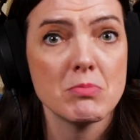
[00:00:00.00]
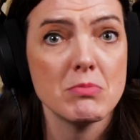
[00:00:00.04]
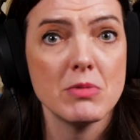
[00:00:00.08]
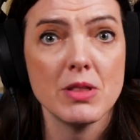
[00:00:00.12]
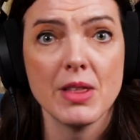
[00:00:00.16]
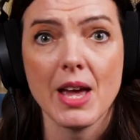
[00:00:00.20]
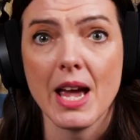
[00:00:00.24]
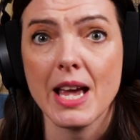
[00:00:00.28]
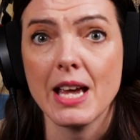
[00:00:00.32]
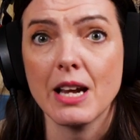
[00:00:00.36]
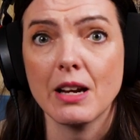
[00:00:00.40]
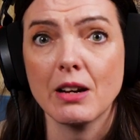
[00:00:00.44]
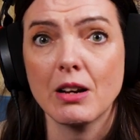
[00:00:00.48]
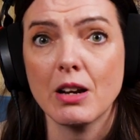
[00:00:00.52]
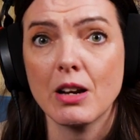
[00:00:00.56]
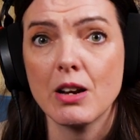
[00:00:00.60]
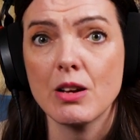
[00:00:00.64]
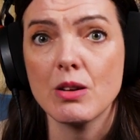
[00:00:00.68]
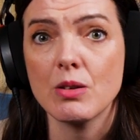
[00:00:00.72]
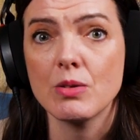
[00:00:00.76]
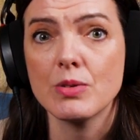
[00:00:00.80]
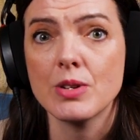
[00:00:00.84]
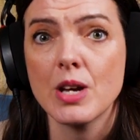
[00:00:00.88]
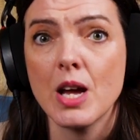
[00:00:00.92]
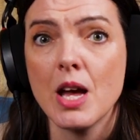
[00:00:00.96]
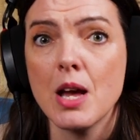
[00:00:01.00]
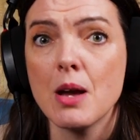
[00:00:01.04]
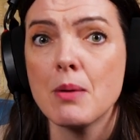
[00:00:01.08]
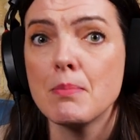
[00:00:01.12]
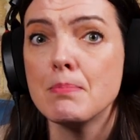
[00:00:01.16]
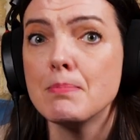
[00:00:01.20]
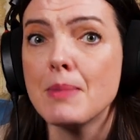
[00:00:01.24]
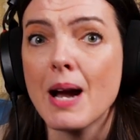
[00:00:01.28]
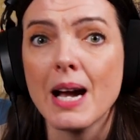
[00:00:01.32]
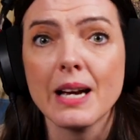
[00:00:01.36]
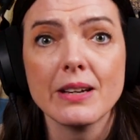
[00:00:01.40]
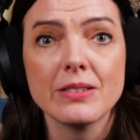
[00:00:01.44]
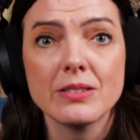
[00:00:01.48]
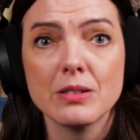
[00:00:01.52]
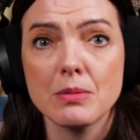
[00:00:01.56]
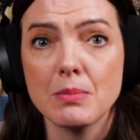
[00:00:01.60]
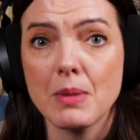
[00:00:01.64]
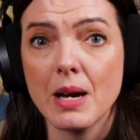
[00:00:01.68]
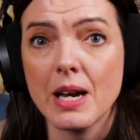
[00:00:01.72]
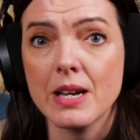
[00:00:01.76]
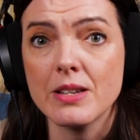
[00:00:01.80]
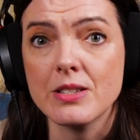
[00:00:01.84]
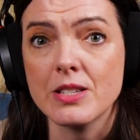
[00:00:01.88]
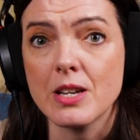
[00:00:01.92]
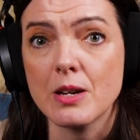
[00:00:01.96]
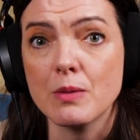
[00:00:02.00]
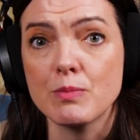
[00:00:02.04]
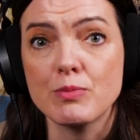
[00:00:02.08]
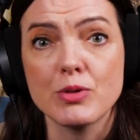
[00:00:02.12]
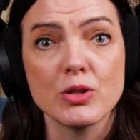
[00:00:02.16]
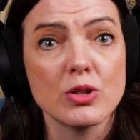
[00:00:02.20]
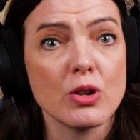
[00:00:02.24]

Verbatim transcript: they include maximizing